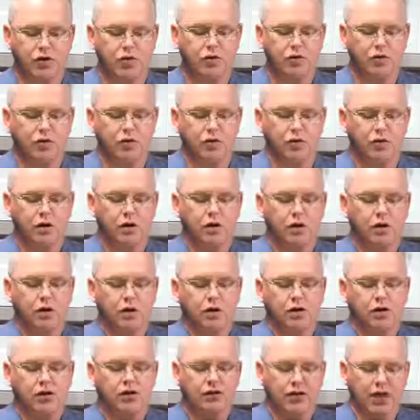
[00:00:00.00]
to
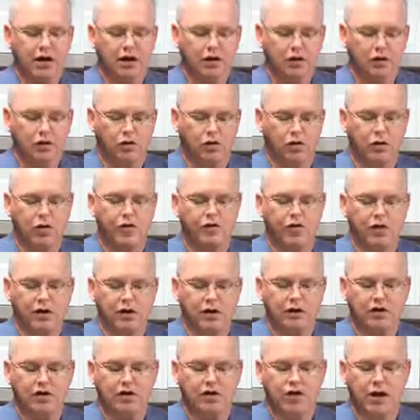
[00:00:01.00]
2
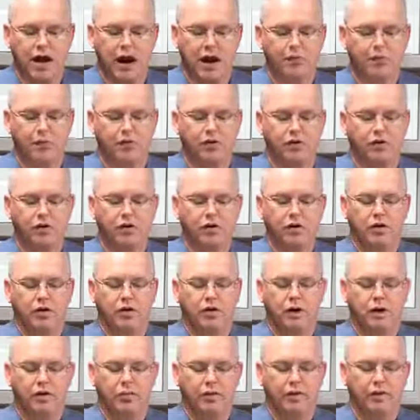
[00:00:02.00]
Corinthians chapter
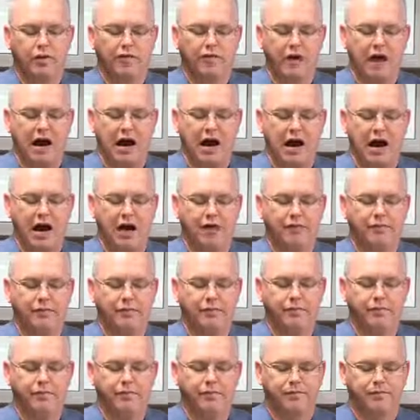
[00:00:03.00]
number 5.